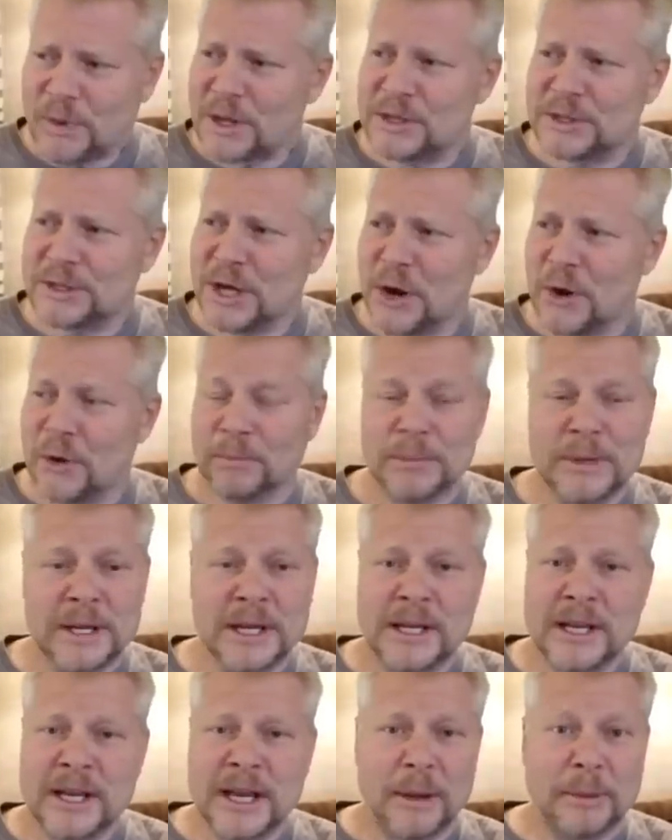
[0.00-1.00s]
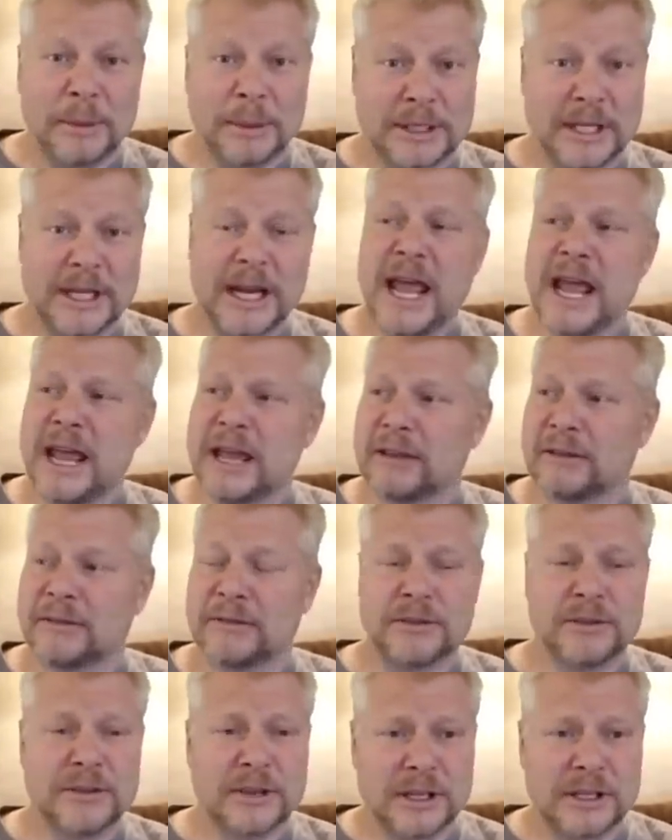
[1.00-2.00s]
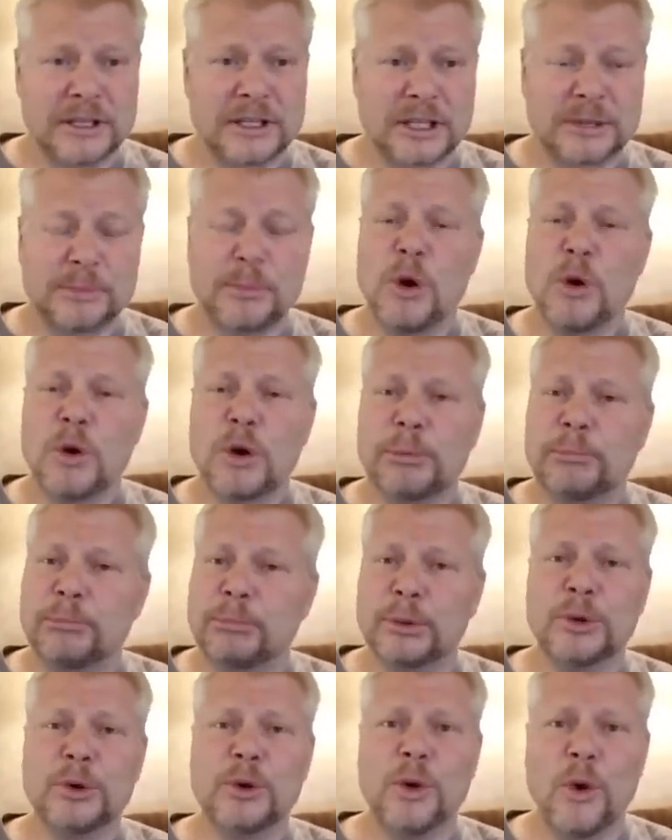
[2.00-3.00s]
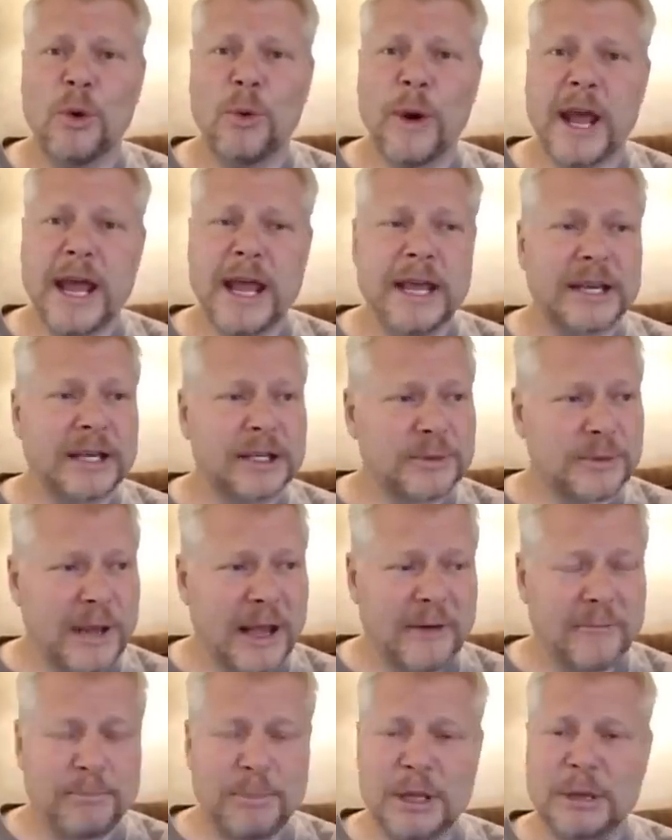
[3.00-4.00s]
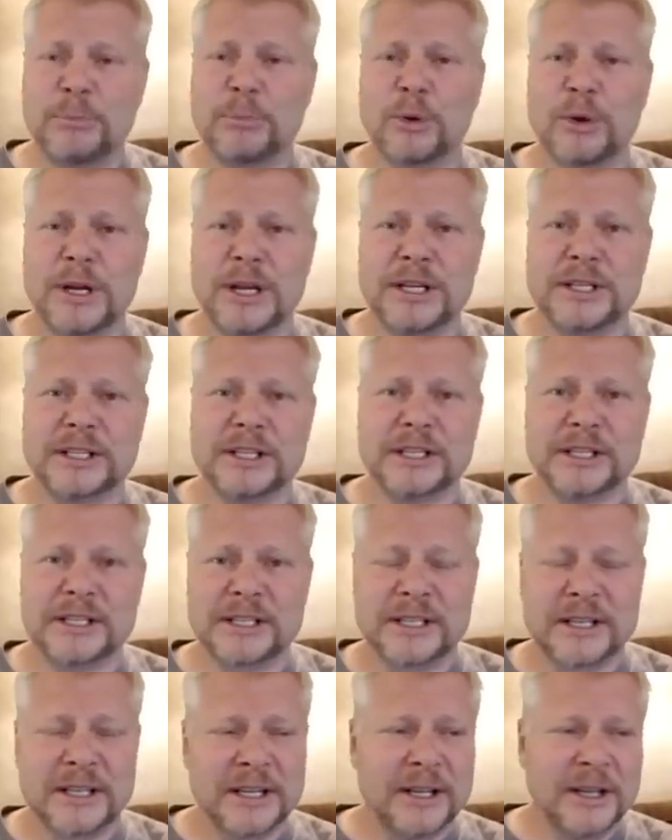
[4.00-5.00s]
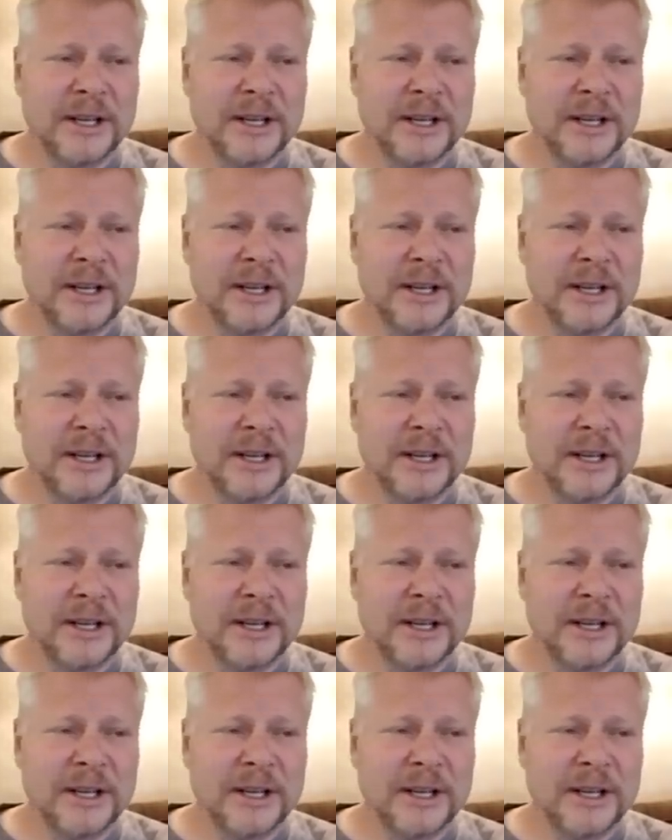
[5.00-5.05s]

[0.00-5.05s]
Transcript: So, I mean, today, the smoke blew away because we had big breezes.